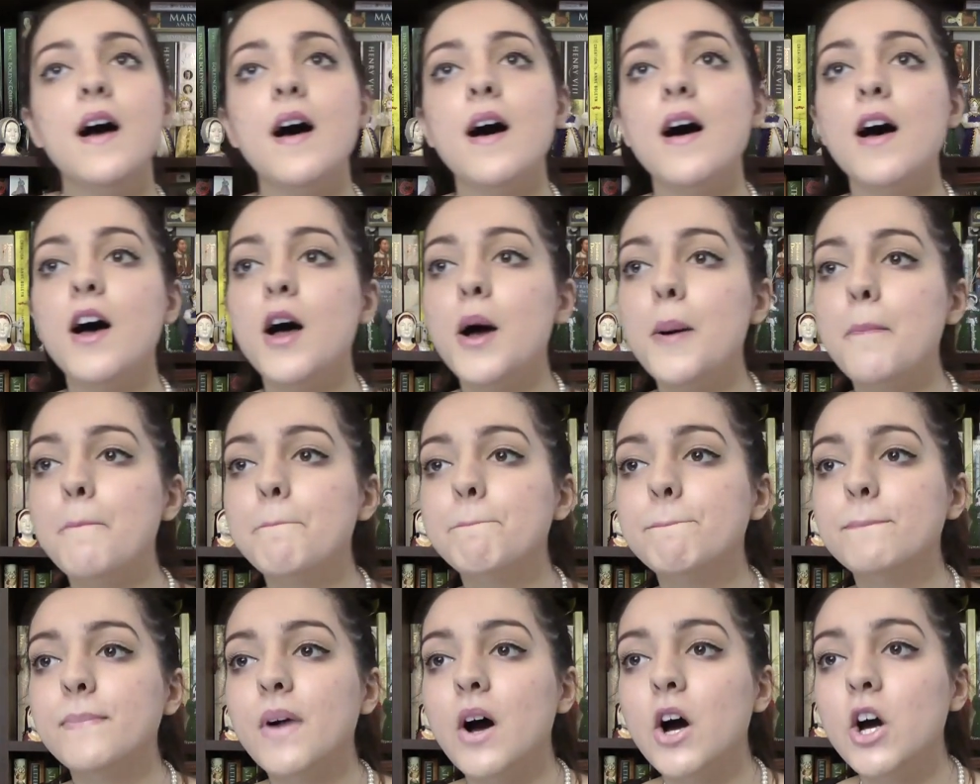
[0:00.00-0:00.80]

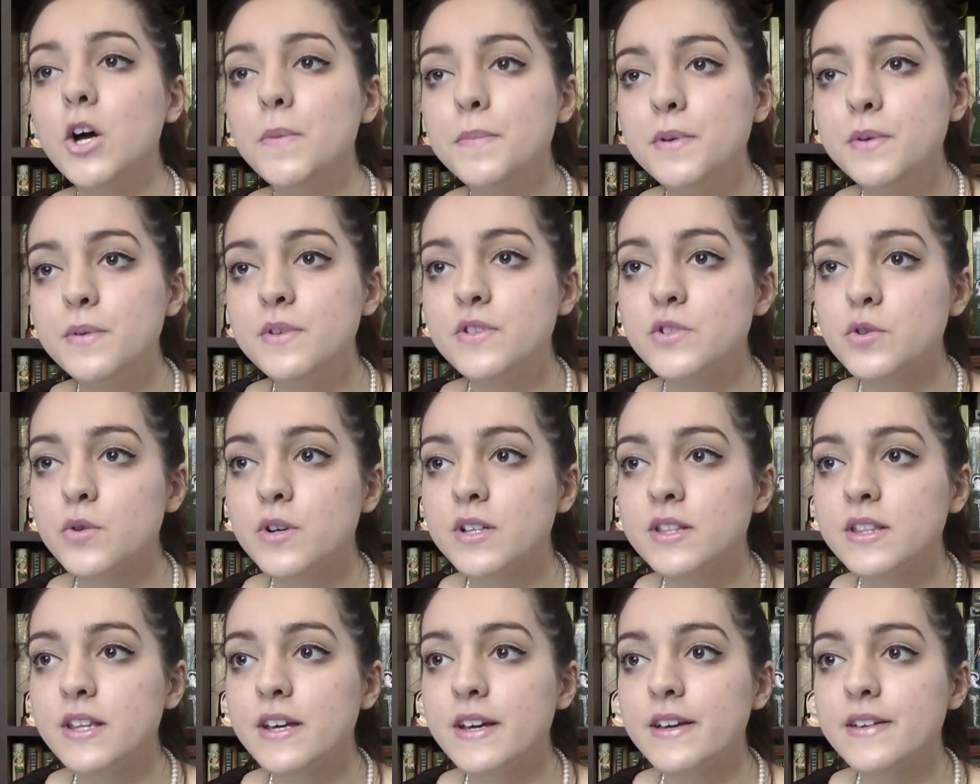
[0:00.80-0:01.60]
I hope you
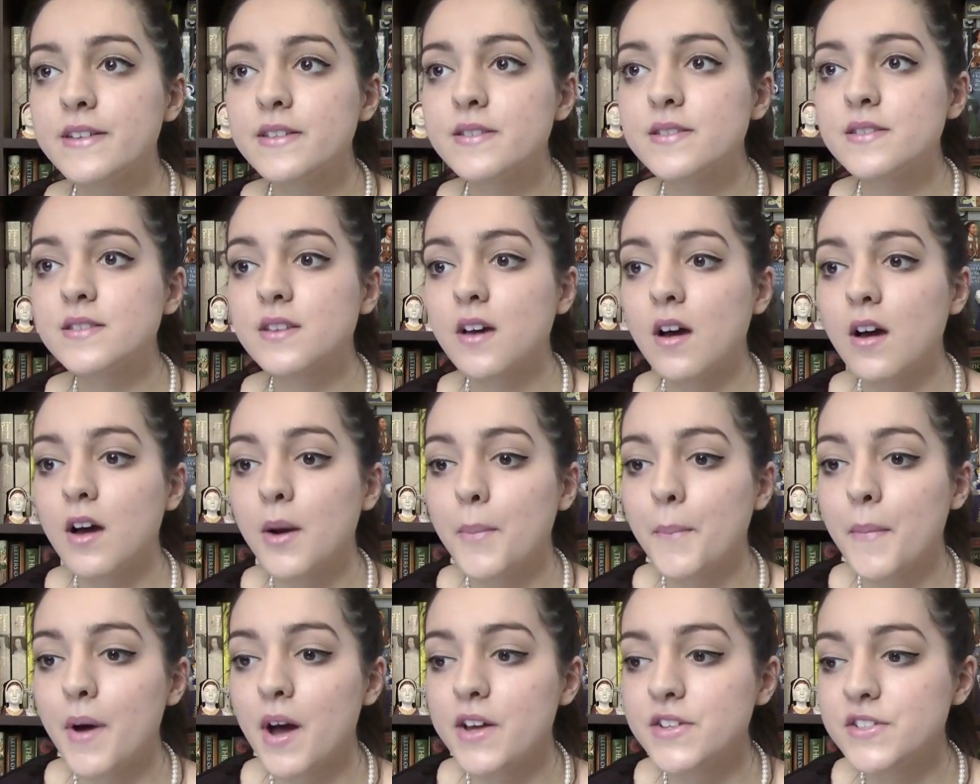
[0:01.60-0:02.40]
enjoyed this.
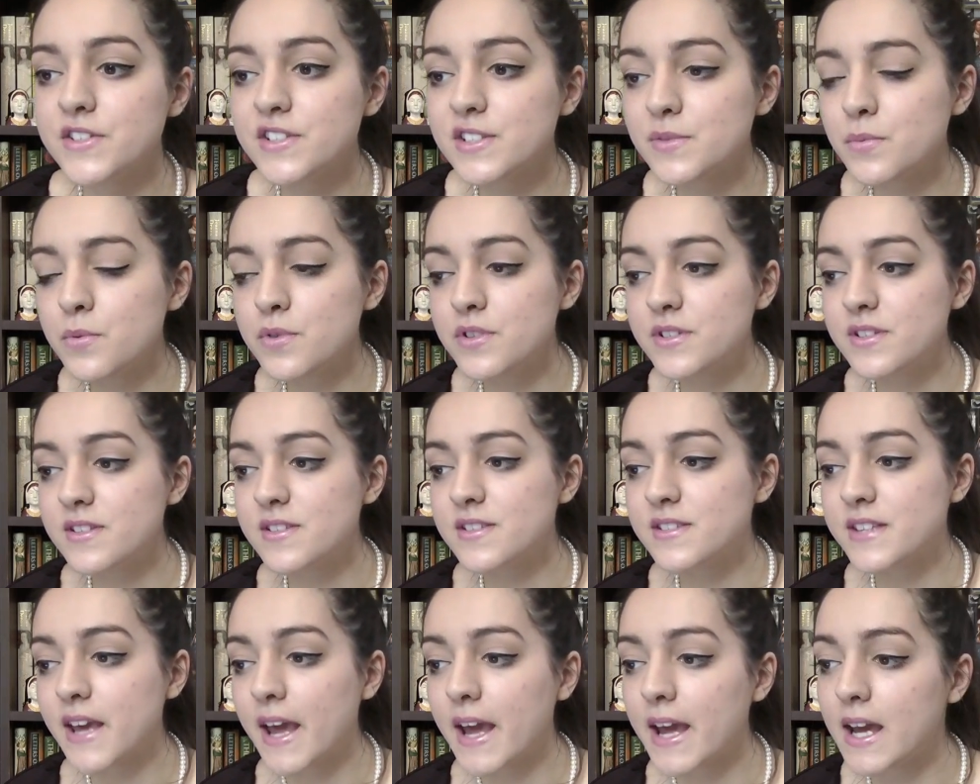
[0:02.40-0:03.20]
I just want to
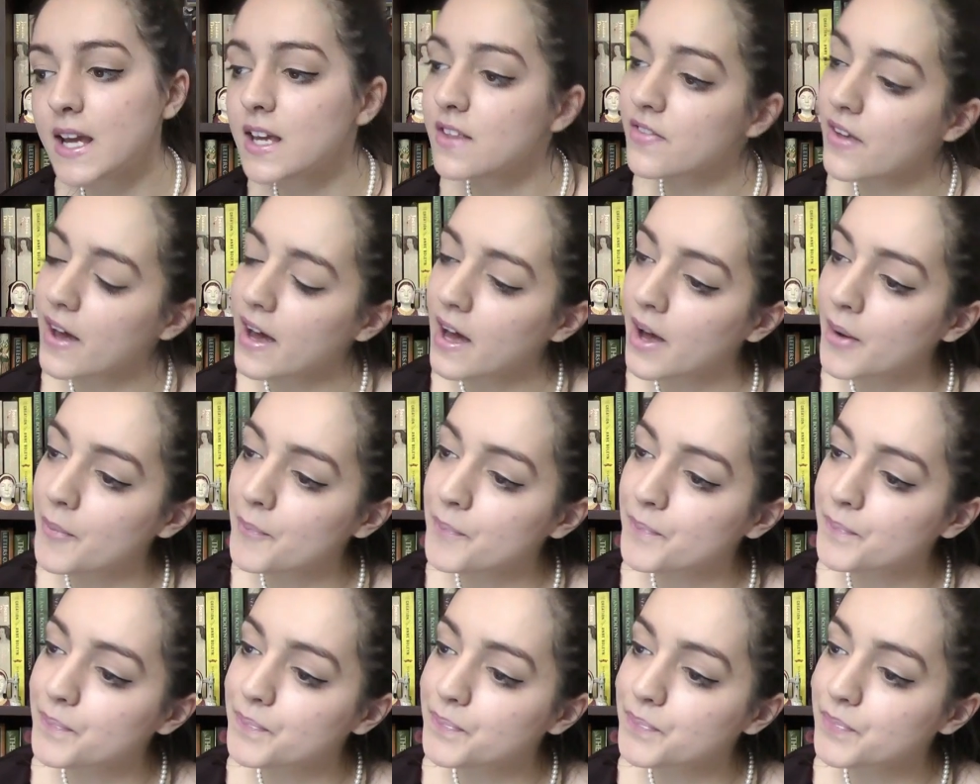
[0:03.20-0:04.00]
say that
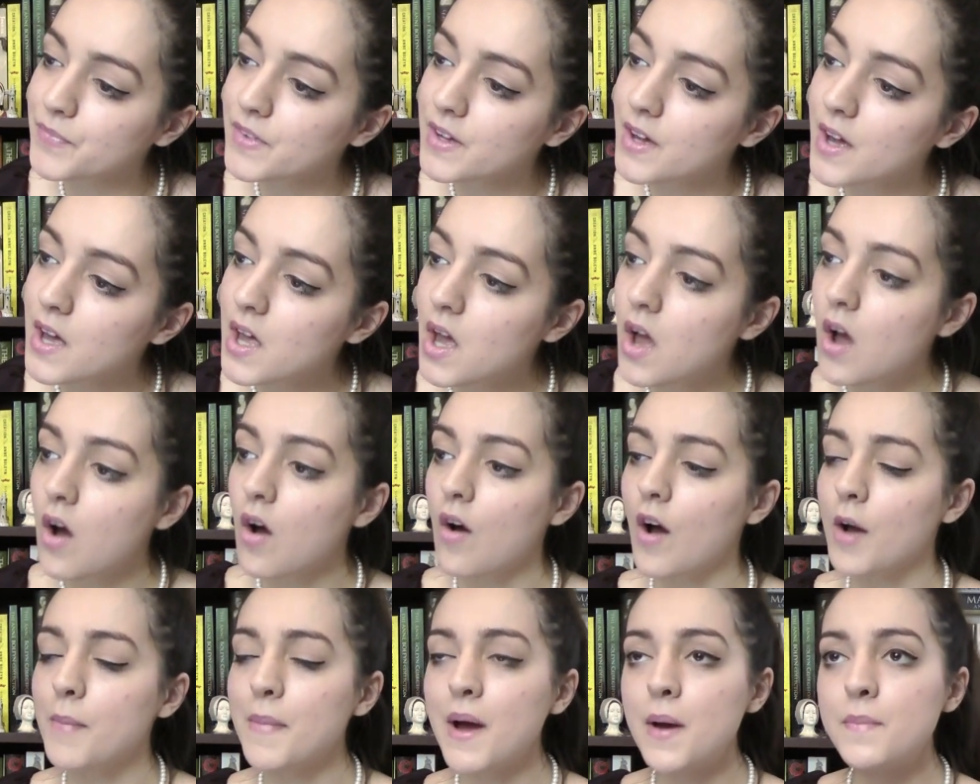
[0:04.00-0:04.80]

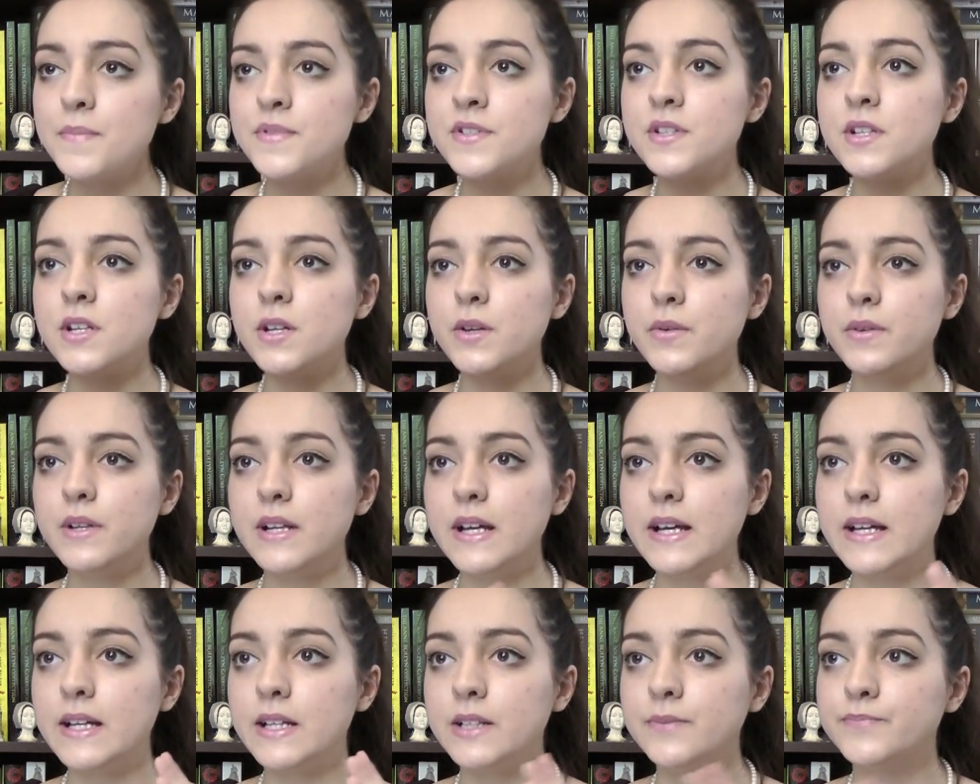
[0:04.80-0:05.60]
I'm
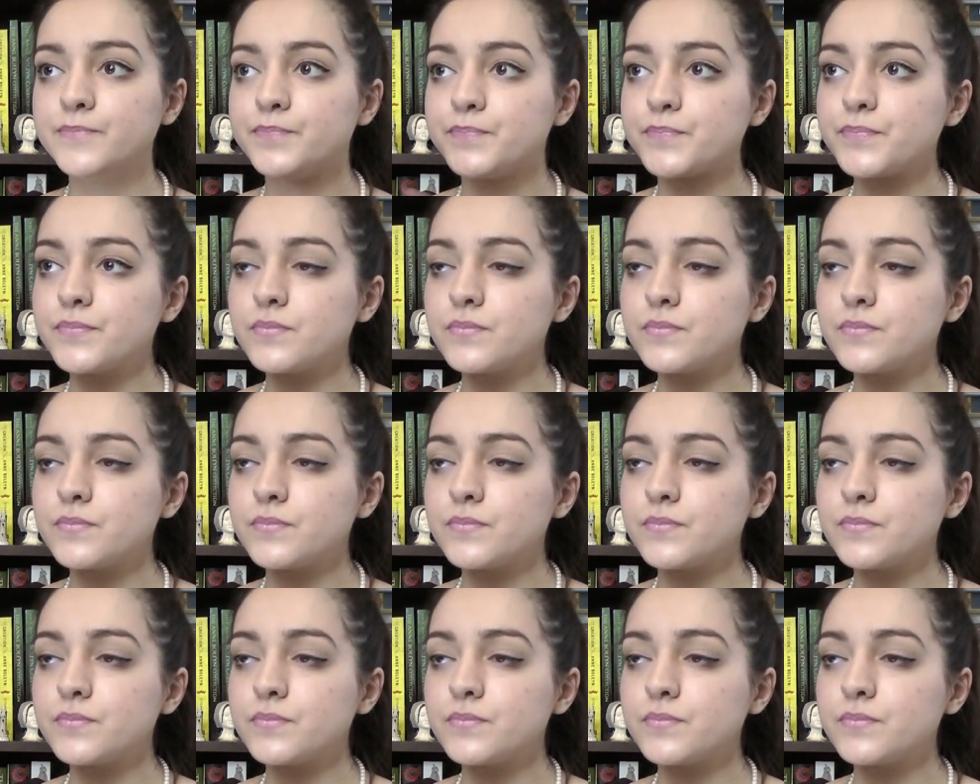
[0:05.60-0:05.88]
absolutely...